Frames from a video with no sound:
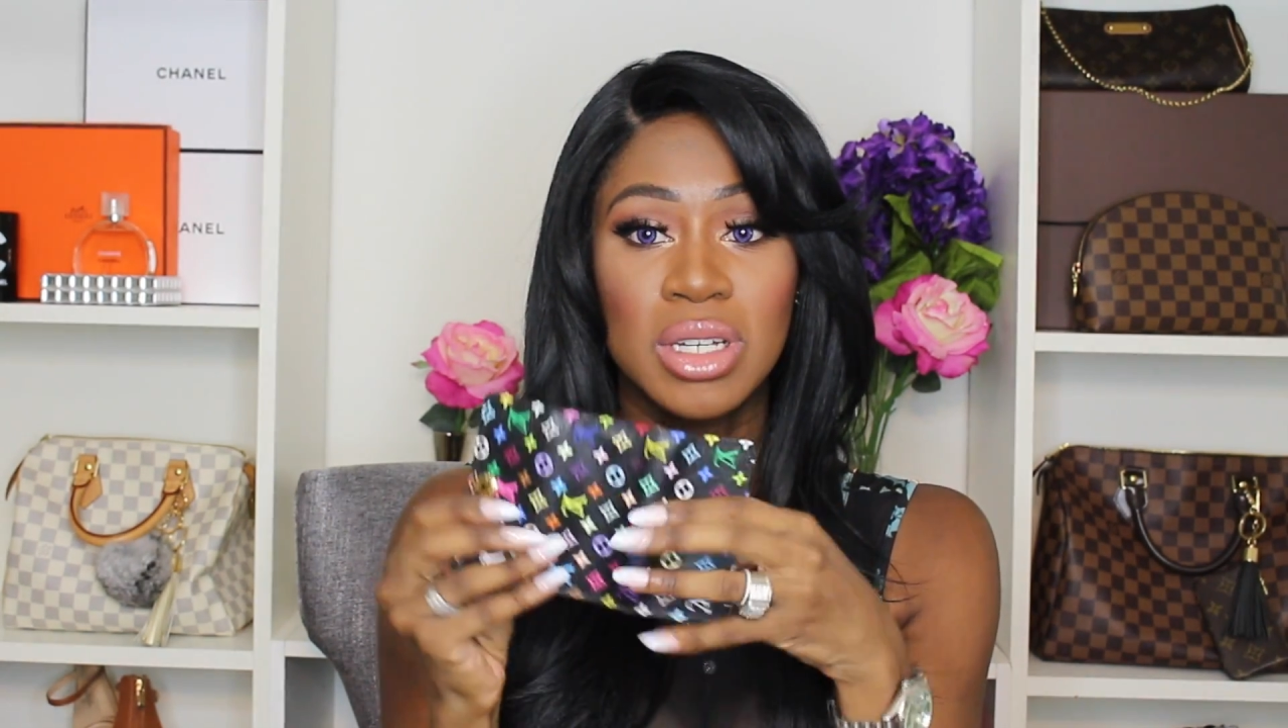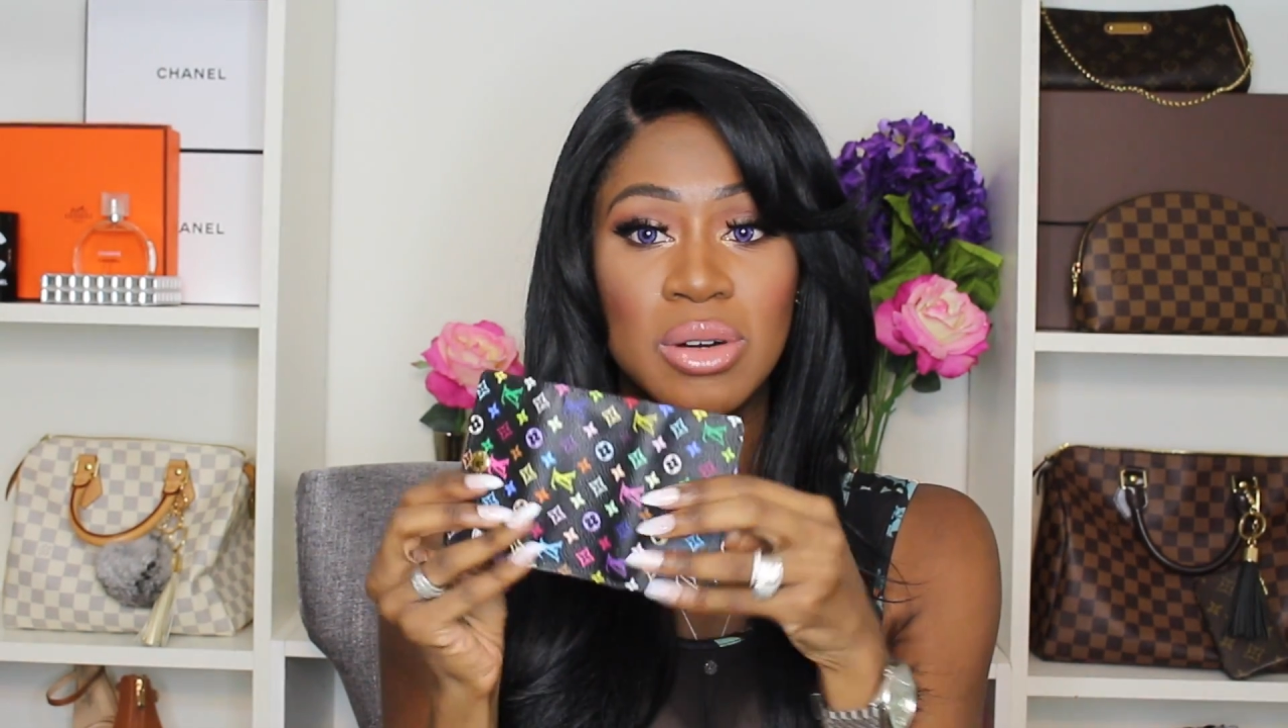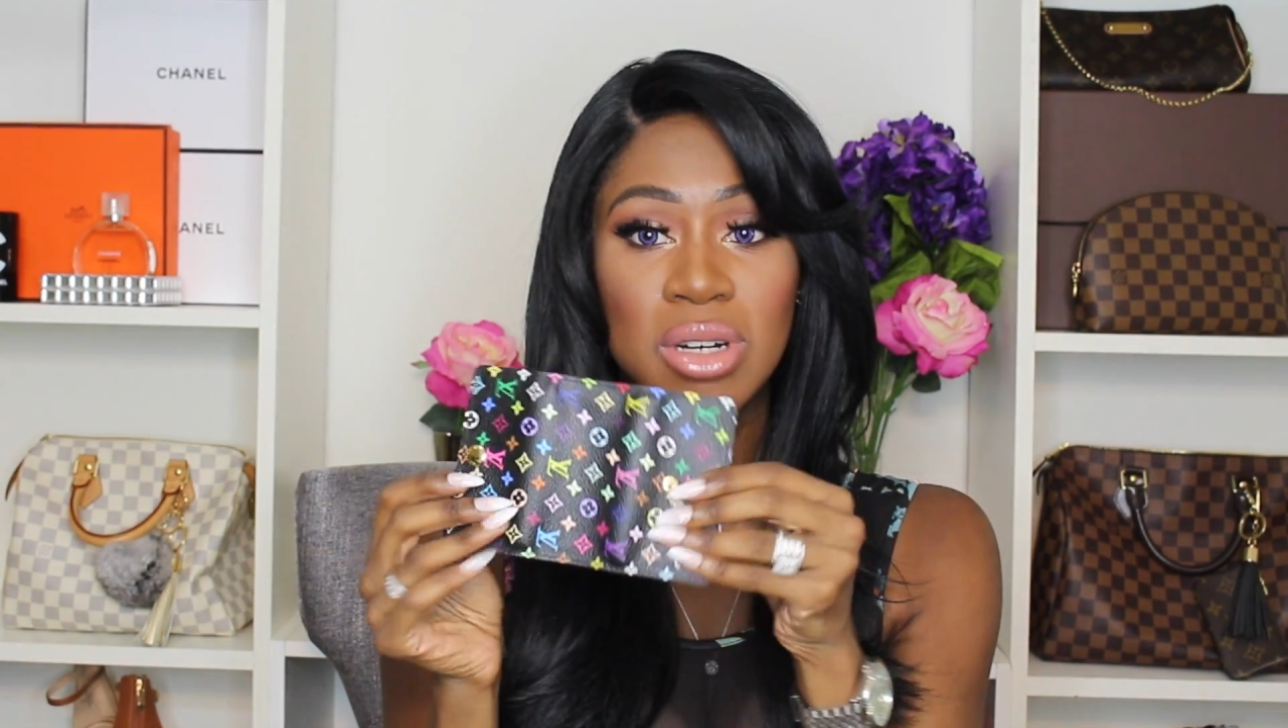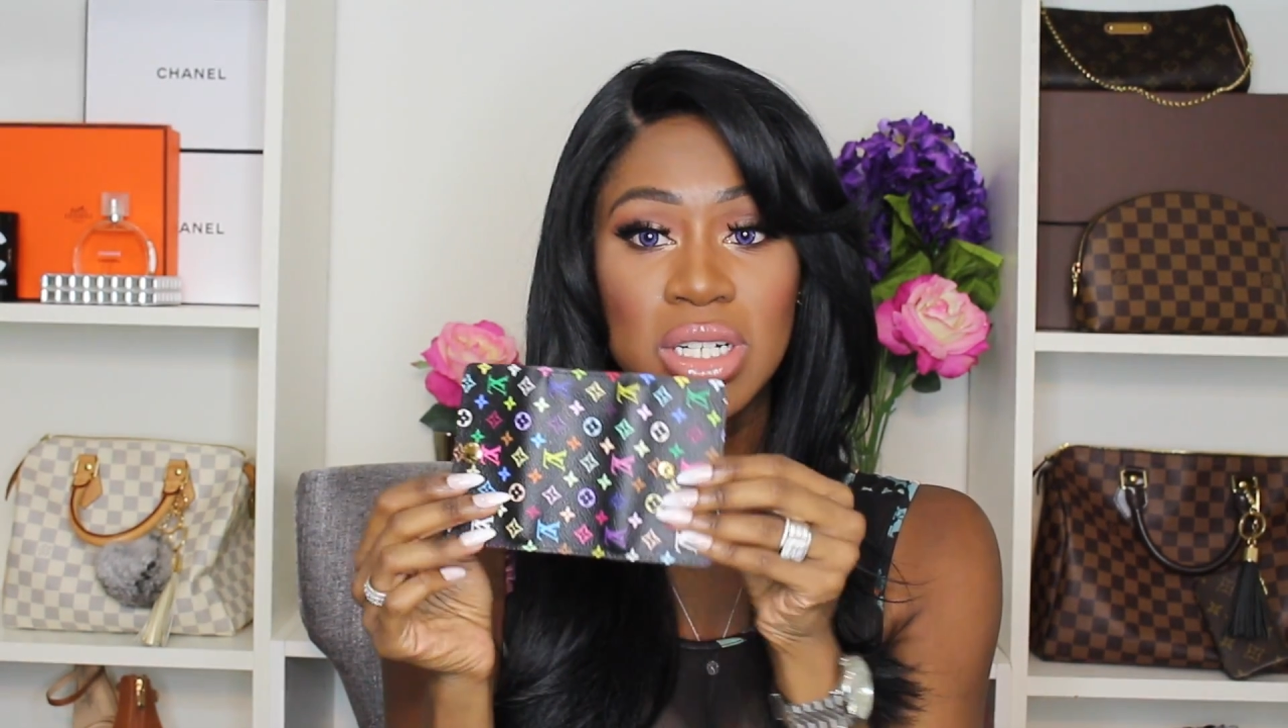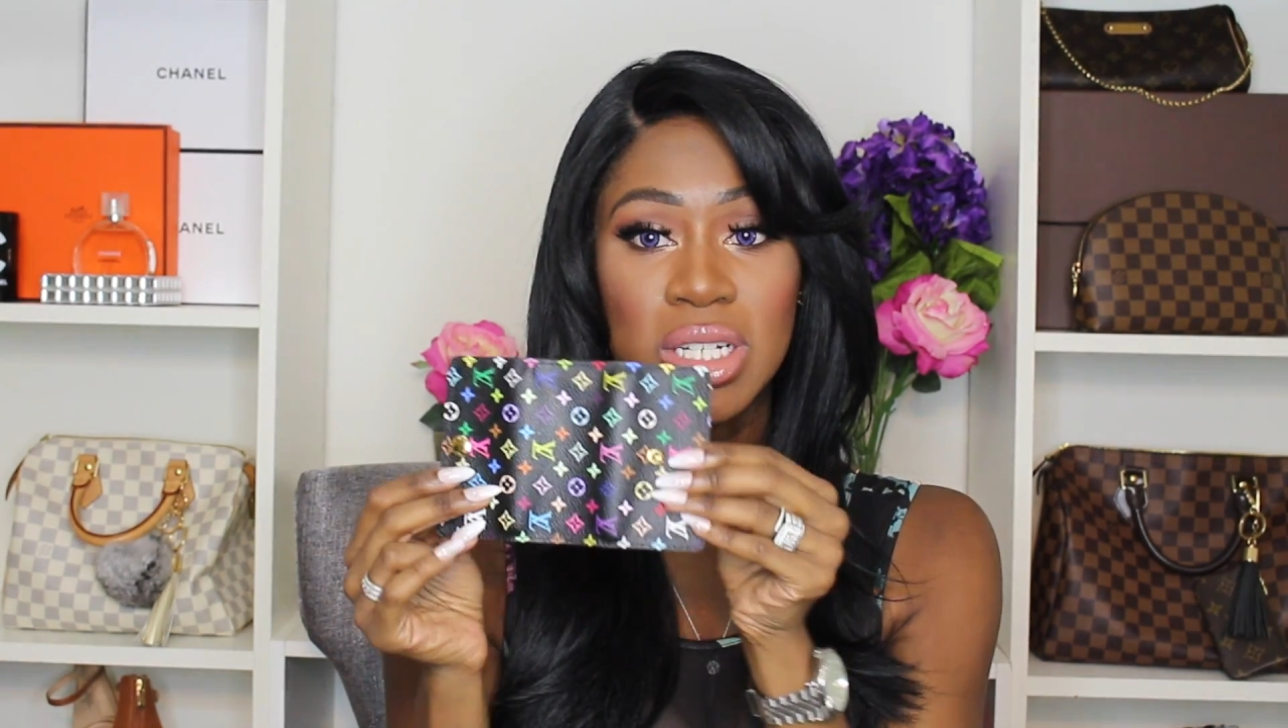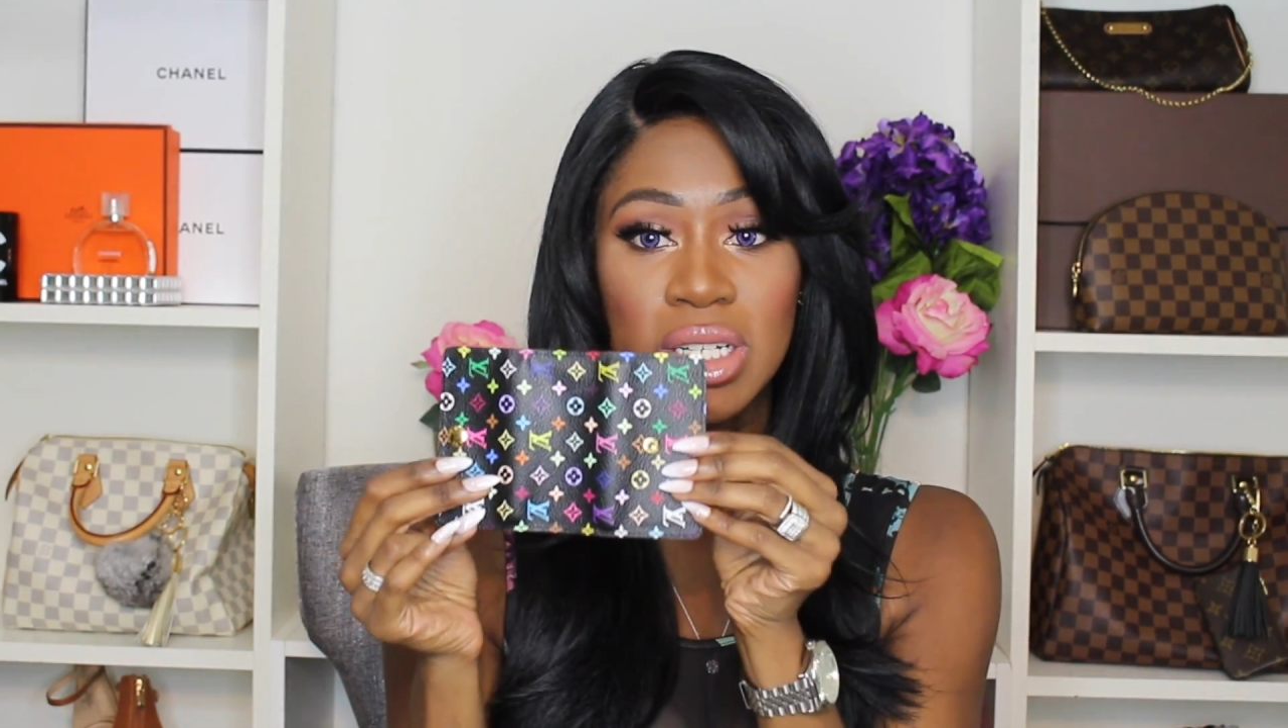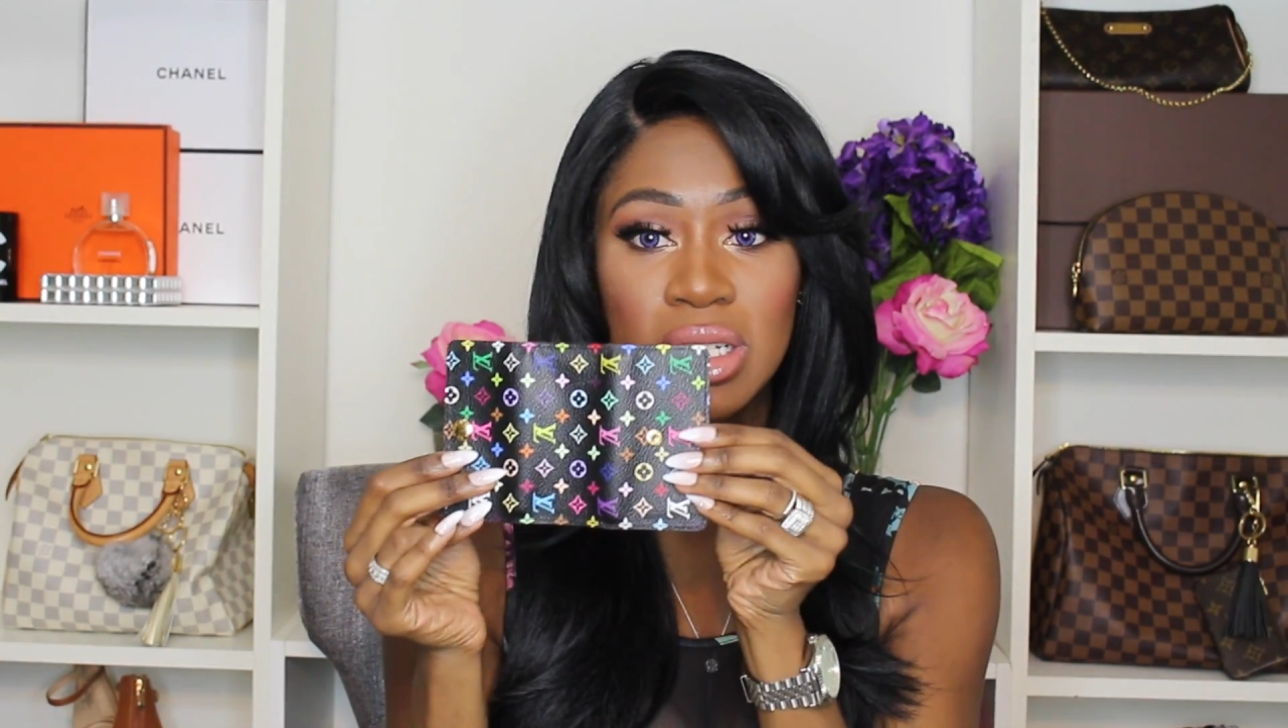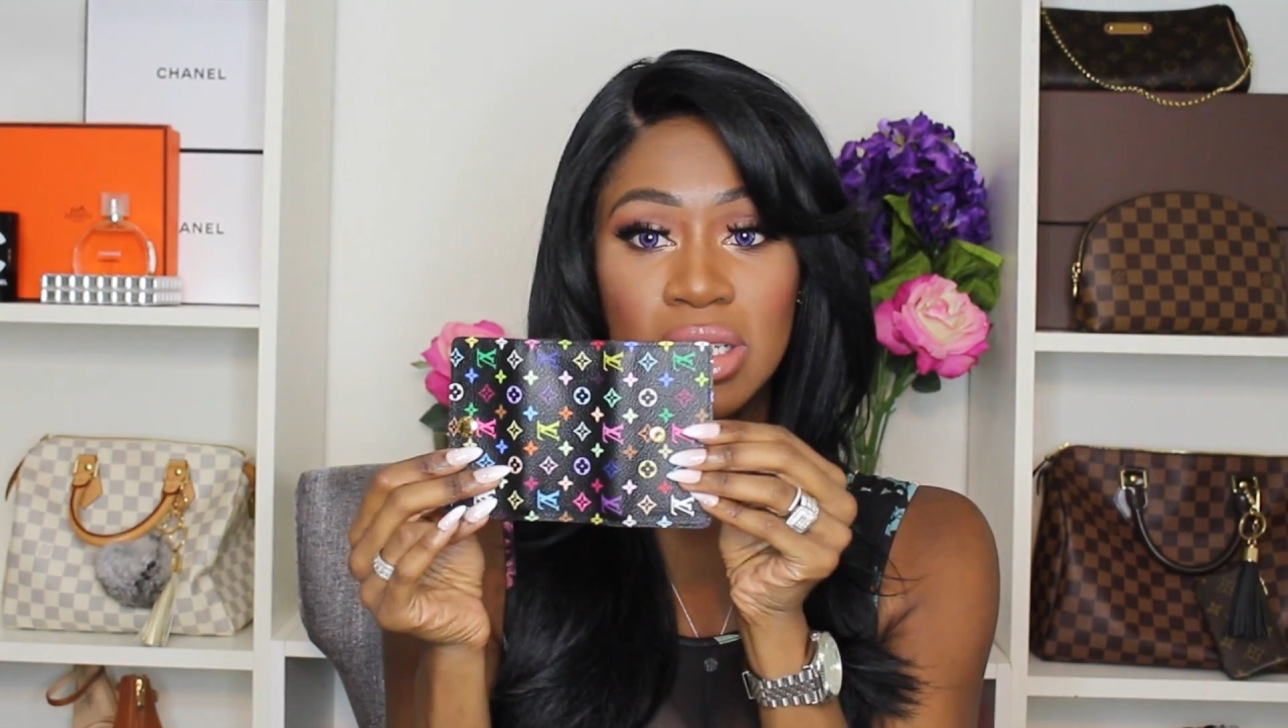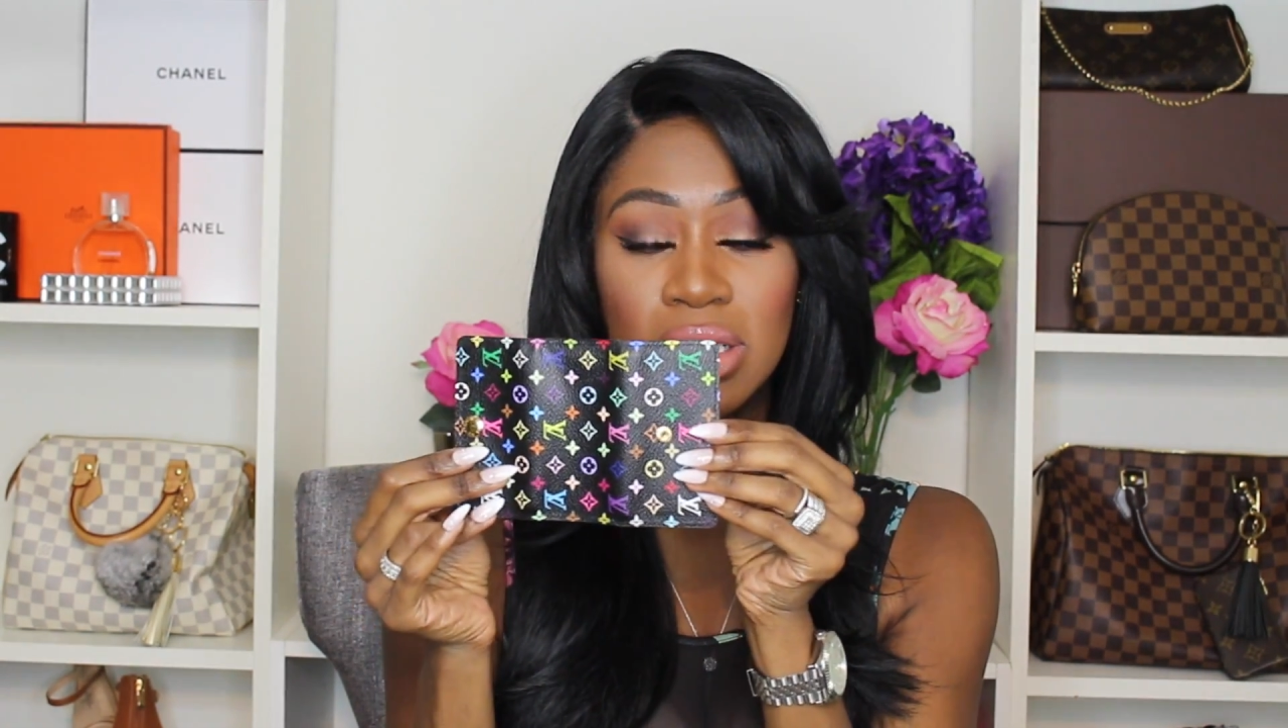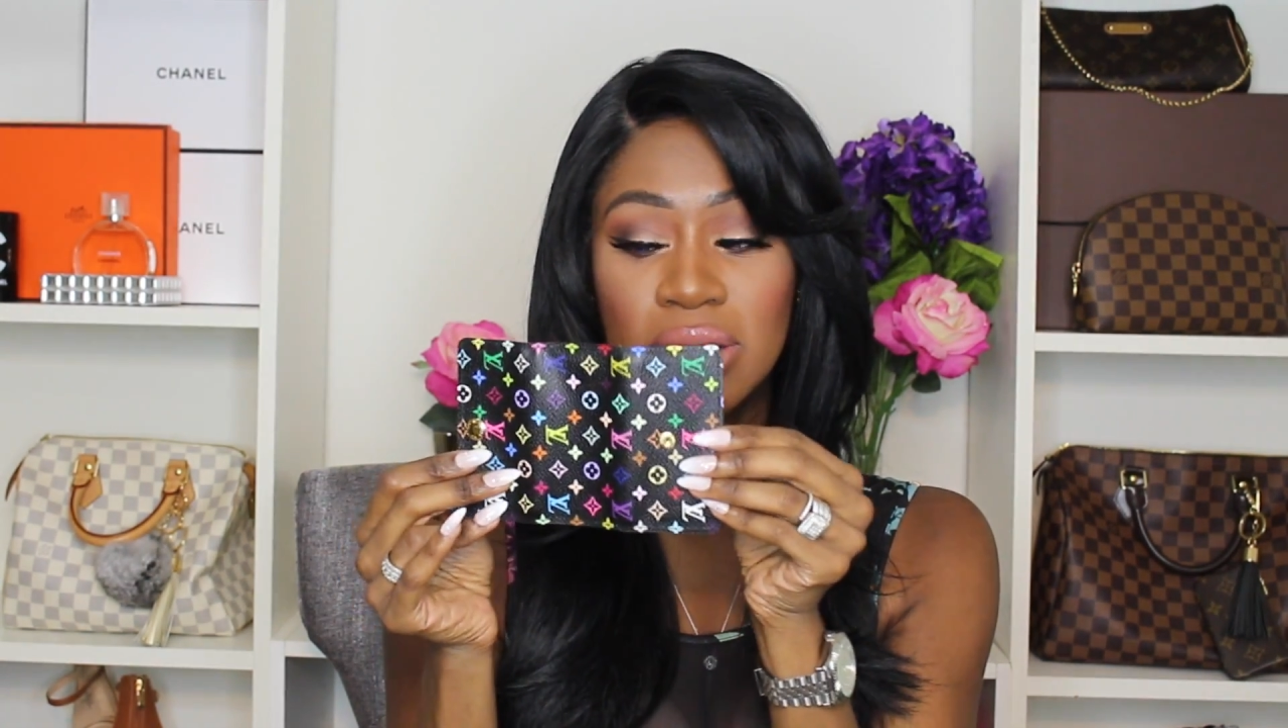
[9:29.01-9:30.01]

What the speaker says: gorgeous.